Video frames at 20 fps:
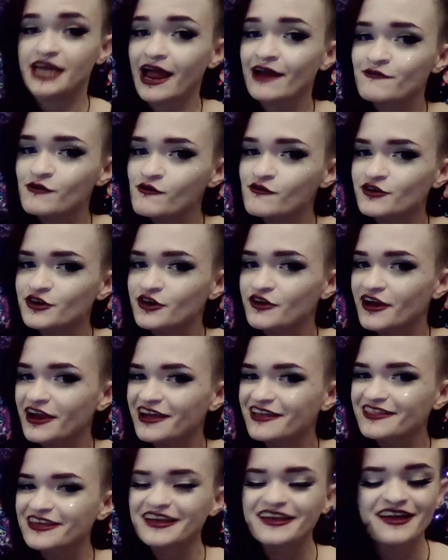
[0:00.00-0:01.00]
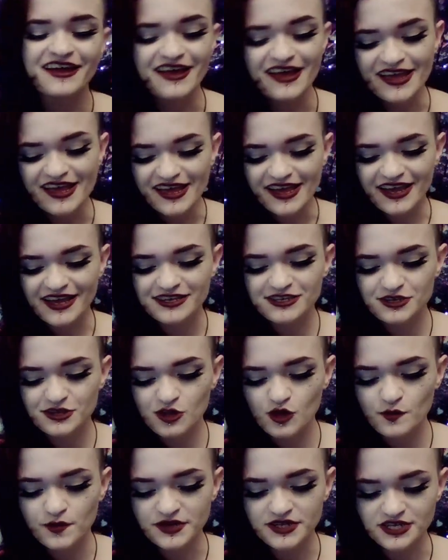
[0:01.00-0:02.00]
Tarot reader Haley is a
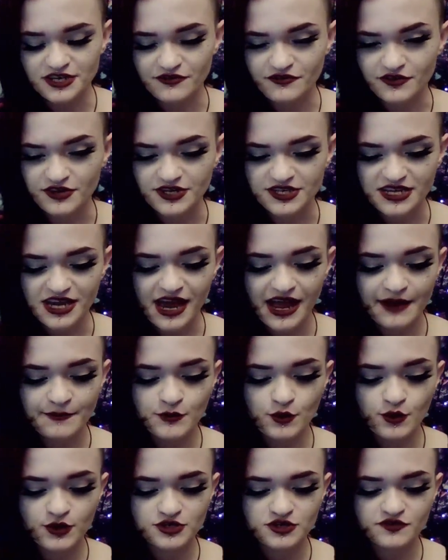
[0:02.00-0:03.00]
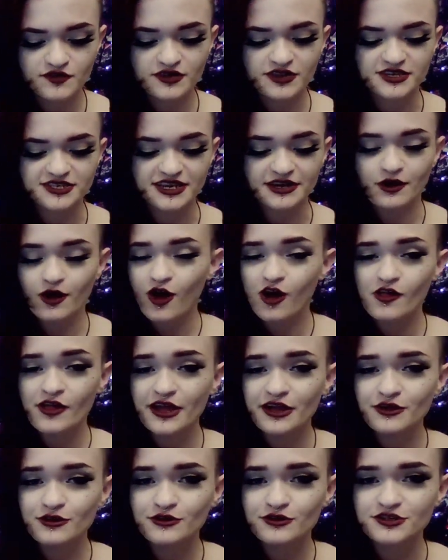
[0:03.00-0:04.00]
little bit different. I'm going to read this at all
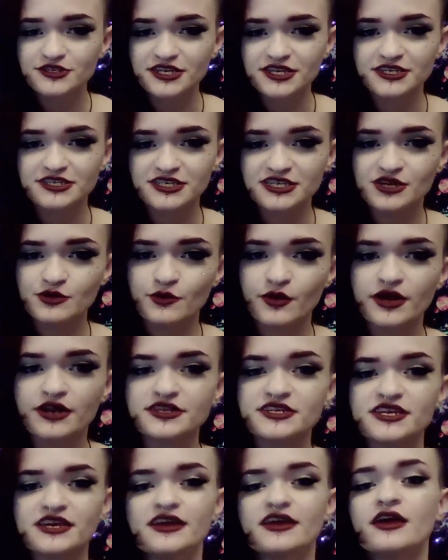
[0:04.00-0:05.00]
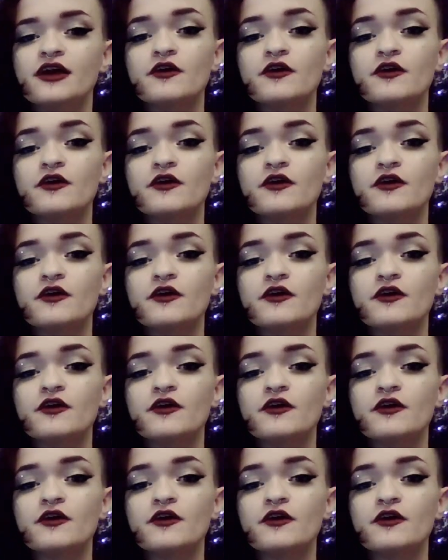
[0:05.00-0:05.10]
angles and see what...